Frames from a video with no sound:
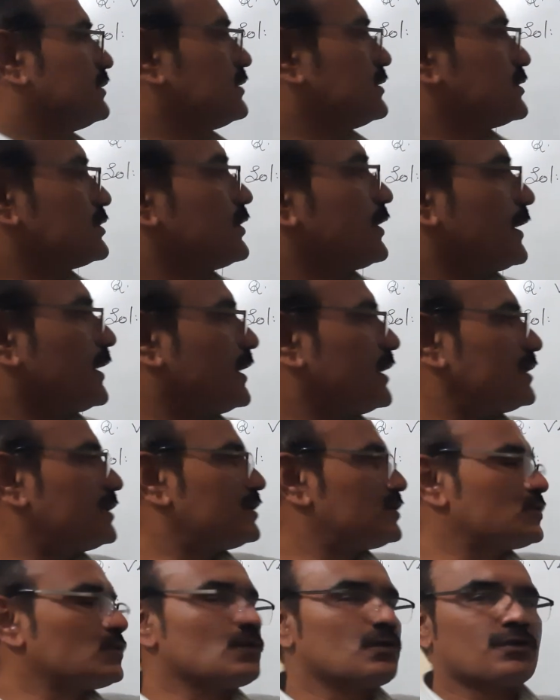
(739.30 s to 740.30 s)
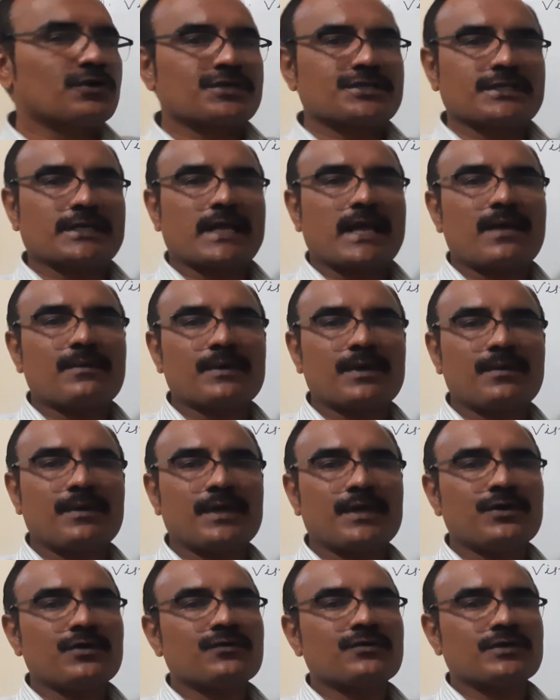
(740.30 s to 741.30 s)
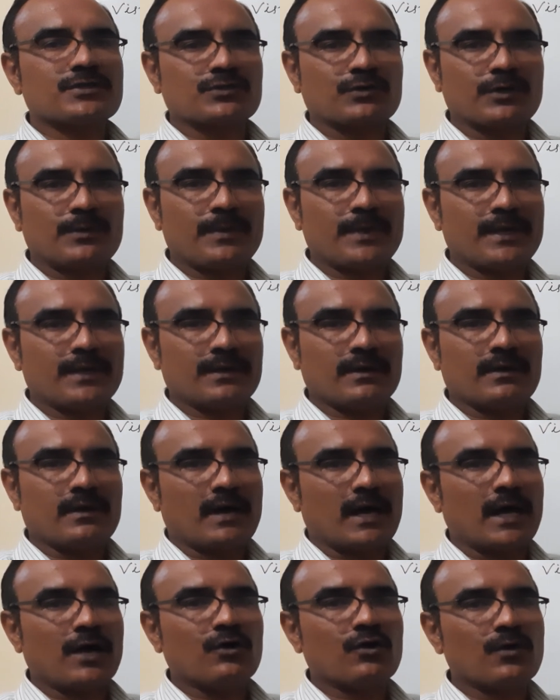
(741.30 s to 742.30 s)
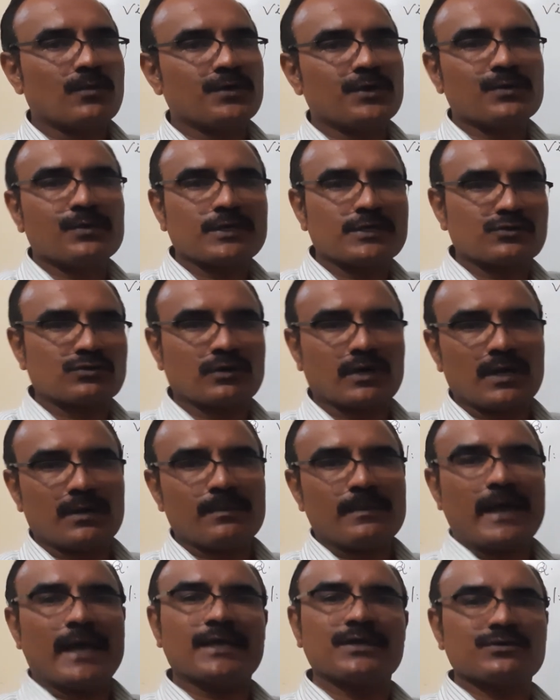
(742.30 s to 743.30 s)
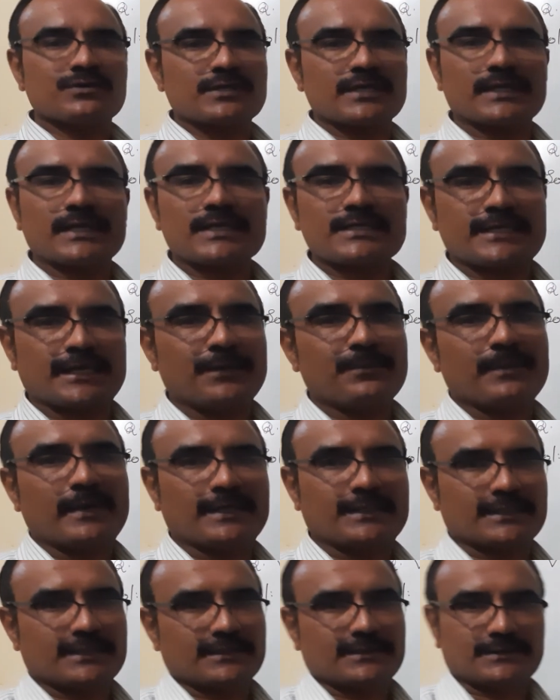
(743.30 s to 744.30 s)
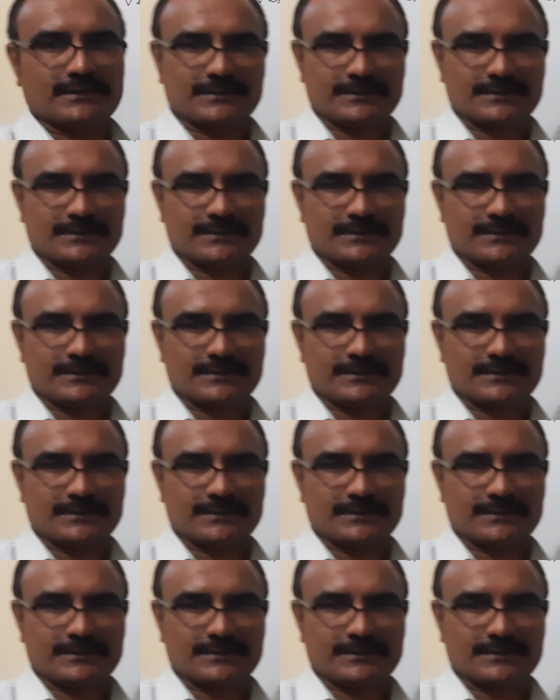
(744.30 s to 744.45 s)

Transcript: So here are the 2 questions I am giving you for solving. I hope you will solve by using the same method.